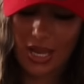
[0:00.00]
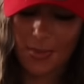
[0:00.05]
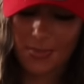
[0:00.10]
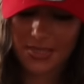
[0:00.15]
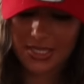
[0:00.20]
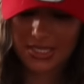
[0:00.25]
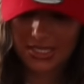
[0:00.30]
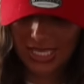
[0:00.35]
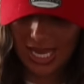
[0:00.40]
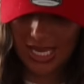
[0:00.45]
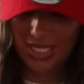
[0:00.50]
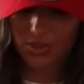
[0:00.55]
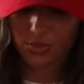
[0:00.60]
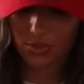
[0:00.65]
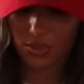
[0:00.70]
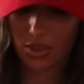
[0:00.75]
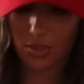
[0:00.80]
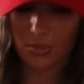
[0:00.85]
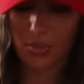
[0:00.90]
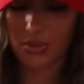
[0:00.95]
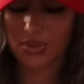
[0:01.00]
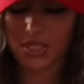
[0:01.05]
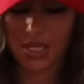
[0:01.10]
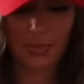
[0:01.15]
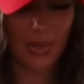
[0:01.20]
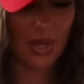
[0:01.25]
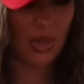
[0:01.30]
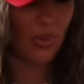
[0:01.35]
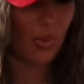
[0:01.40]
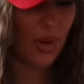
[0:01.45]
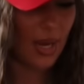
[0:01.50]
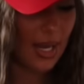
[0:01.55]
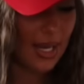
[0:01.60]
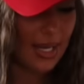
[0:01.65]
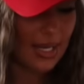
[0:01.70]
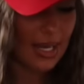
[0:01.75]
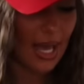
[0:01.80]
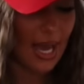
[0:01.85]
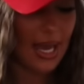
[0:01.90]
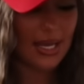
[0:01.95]
obsessed with her music, by the
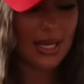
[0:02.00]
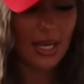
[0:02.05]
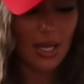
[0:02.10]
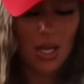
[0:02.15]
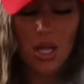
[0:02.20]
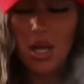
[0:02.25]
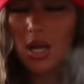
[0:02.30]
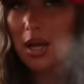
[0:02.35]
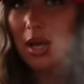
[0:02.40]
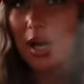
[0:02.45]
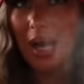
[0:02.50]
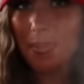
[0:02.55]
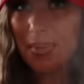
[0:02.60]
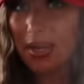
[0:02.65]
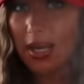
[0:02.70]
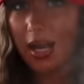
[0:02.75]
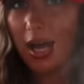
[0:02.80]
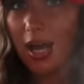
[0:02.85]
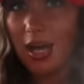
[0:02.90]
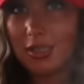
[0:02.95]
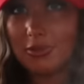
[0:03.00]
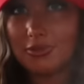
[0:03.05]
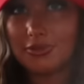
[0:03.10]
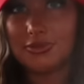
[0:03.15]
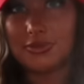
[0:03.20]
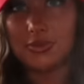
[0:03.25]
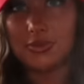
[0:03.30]
way. Like, I'm in love.